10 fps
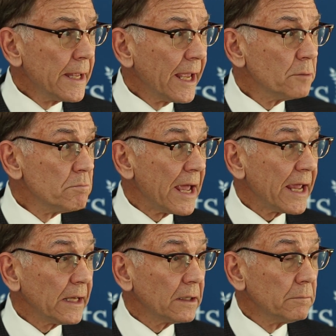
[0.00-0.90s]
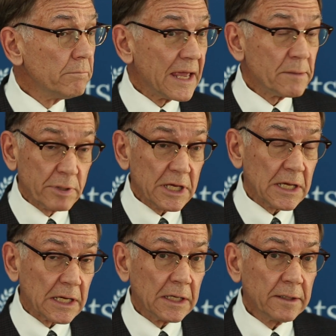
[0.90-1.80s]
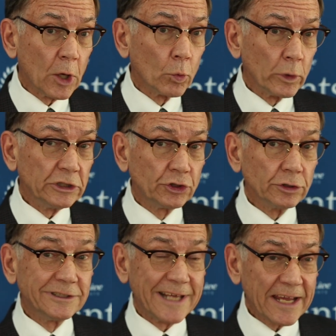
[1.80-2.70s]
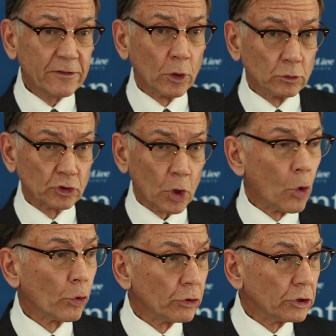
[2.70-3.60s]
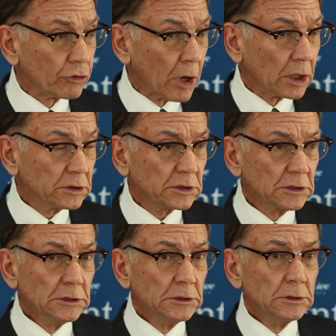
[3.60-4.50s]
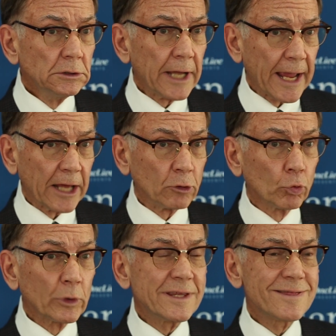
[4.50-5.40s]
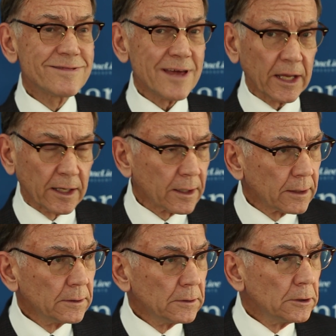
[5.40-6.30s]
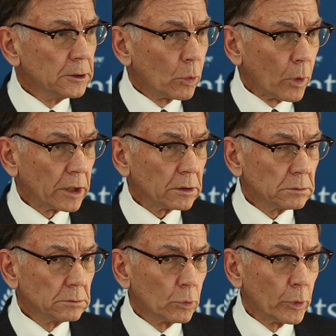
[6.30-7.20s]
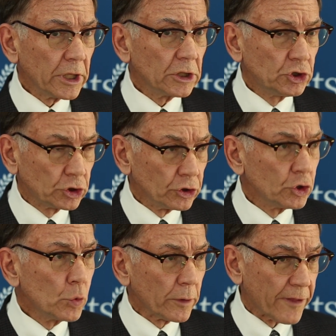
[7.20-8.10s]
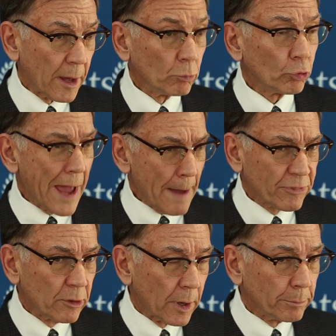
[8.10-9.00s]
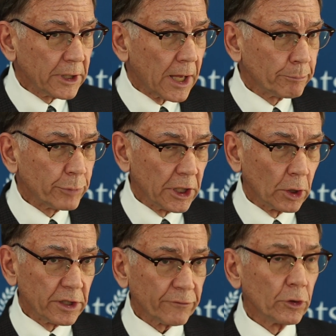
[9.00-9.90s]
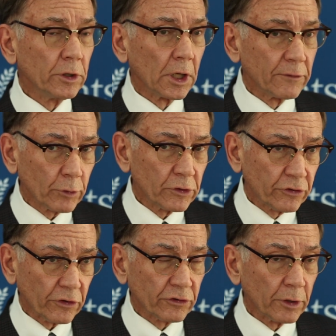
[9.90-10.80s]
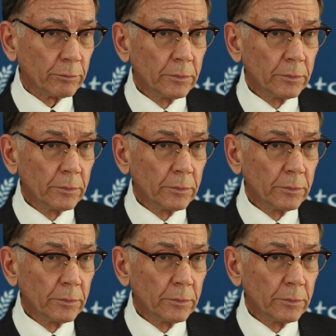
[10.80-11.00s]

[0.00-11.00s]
It may be that we should take those older drugs and rethink what we should do with them, wrap them up in a different delivery system,